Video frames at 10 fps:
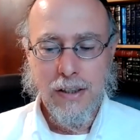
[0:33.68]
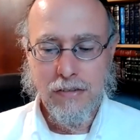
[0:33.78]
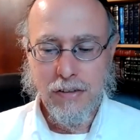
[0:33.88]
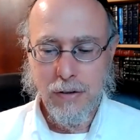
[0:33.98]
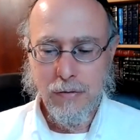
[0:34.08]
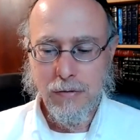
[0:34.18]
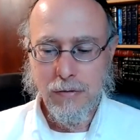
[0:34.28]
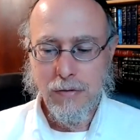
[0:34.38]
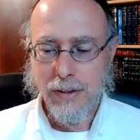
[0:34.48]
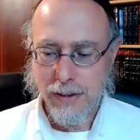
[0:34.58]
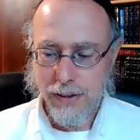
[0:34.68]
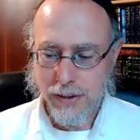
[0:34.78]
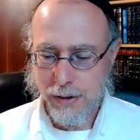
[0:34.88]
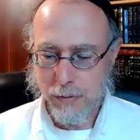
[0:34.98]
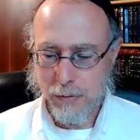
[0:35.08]
from
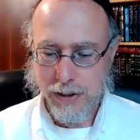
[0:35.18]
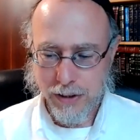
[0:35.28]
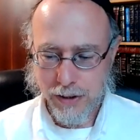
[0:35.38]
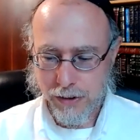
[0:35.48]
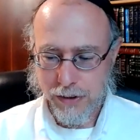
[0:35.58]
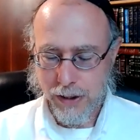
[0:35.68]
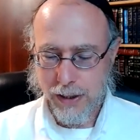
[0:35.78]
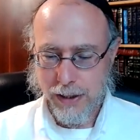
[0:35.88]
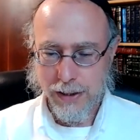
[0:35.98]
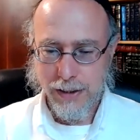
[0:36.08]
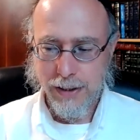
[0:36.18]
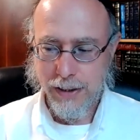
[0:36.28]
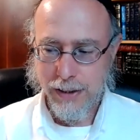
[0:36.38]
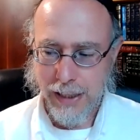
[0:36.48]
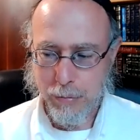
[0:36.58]
this particular
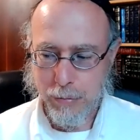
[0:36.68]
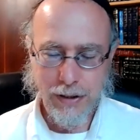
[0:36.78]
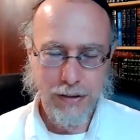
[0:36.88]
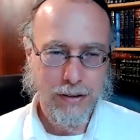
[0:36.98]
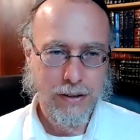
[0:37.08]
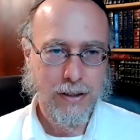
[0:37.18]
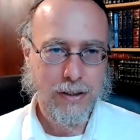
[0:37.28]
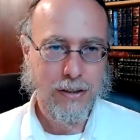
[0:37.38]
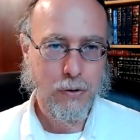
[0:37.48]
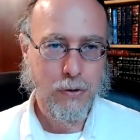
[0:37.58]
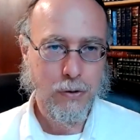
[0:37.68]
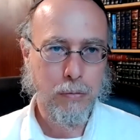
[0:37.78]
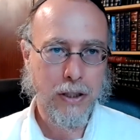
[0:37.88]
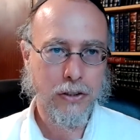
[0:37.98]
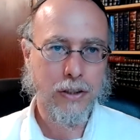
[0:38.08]
topic in this week's
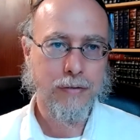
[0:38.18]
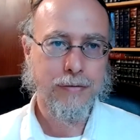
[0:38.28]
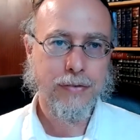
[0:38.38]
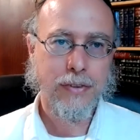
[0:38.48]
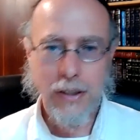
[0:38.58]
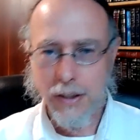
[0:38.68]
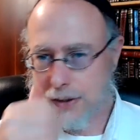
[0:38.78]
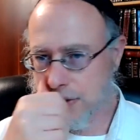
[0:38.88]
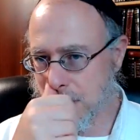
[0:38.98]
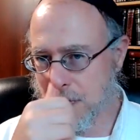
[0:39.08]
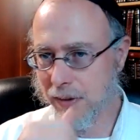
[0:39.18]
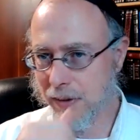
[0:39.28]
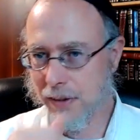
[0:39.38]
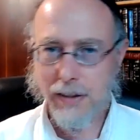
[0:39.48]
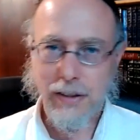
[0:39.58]
parsha. So,
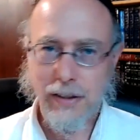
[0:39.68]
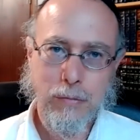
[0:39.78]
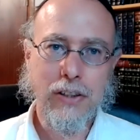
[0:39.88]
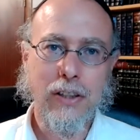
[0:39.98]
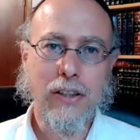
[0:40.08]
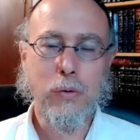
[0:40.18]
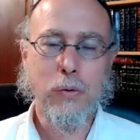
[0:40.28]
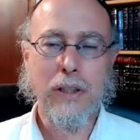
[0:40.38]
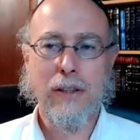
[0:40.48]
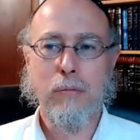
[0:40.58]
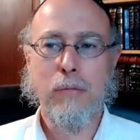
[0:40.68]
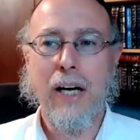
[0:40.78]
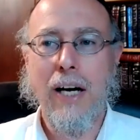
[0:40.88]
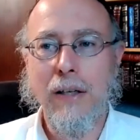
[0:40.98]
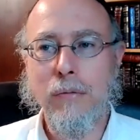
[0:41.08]
parsha this week is
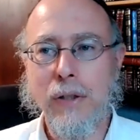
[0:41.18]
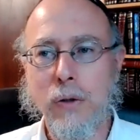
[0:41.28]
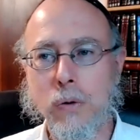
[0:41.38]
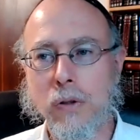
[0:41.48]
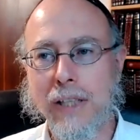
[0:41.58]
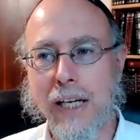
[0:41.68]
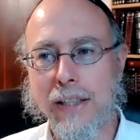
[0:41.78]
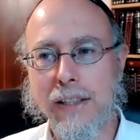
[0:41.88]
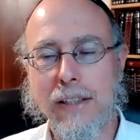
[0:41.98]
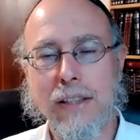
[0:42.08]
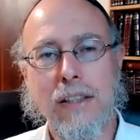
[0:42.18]
Behar B'chukotai,